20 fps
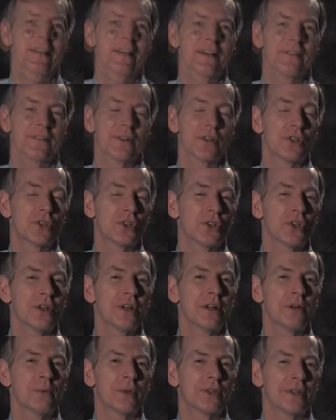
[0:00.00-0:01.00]
Of
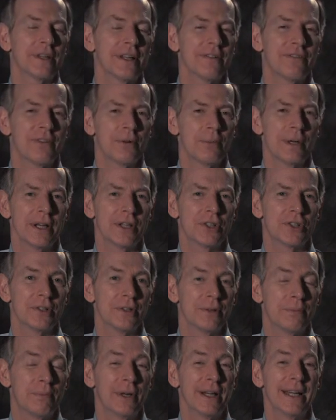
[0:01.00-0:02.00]
concern with inflammation
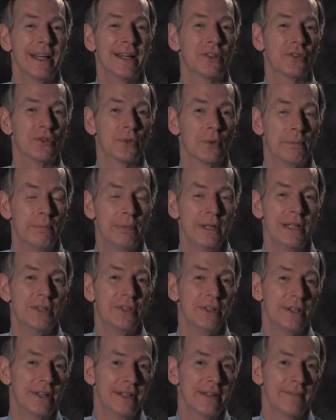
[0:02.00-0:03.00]
of the brain is
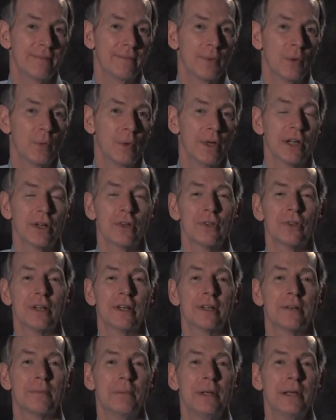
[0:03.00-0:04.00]
obesity. We know
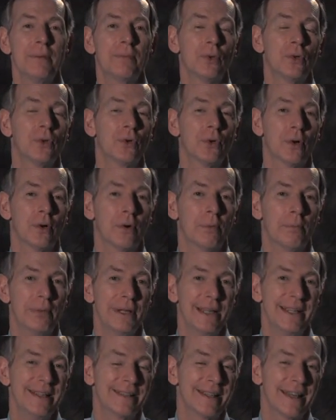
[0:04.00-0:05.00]
that people who are
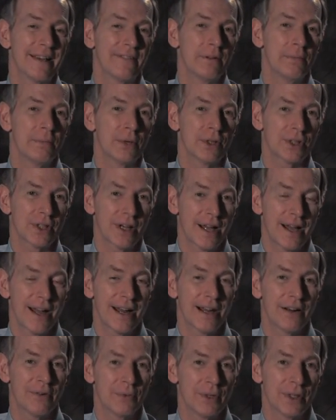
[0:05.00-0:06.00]
obese have a much
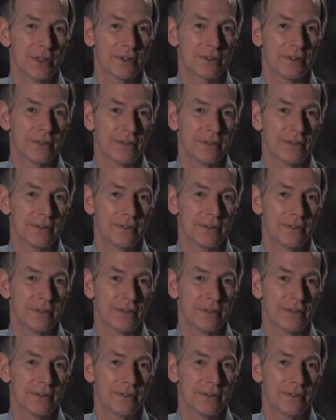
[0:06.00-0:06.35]
higher risk